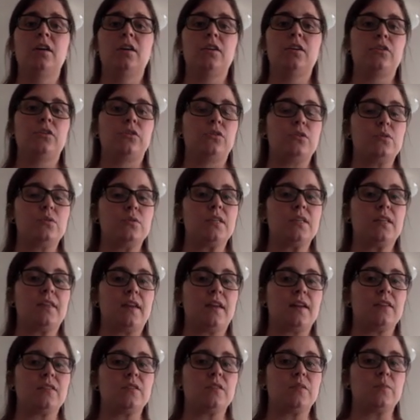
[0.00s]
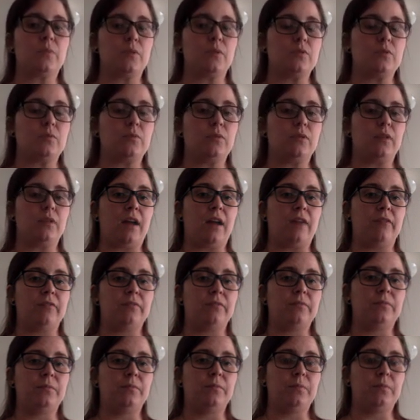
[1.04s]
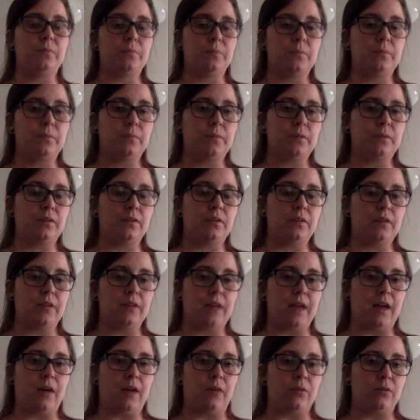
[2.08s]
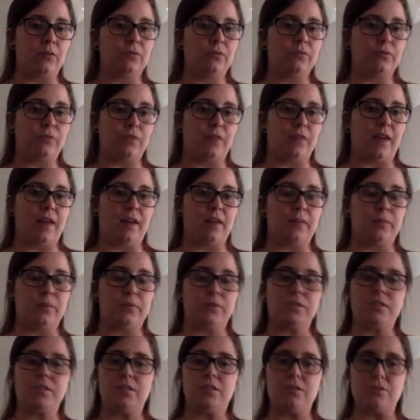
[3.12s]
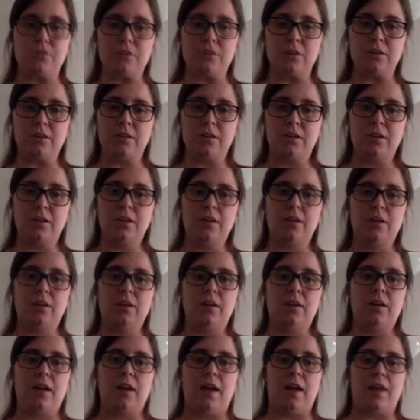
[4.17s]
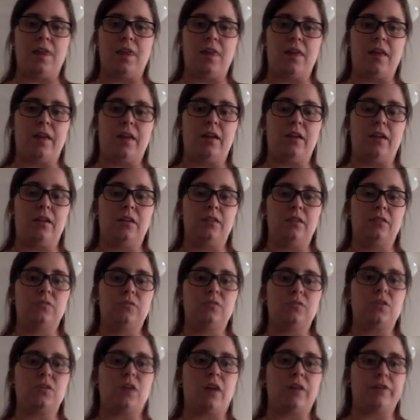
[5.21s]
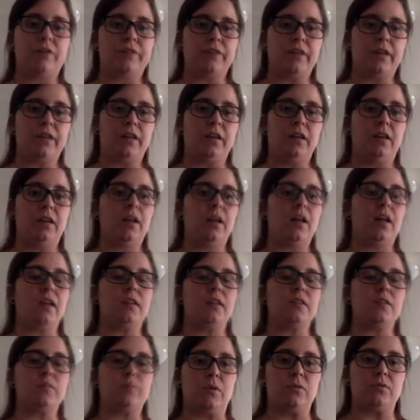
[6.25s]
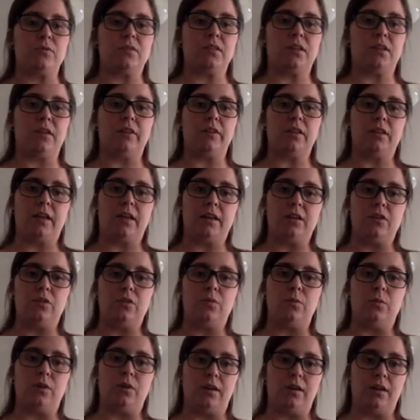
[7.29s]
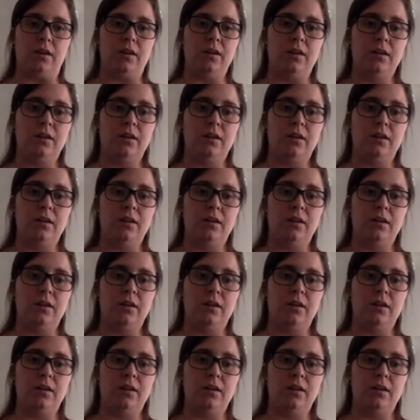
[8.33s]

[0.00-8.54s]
using that disposable lab gown for that procedure, and then doffing and disposing of it like you would,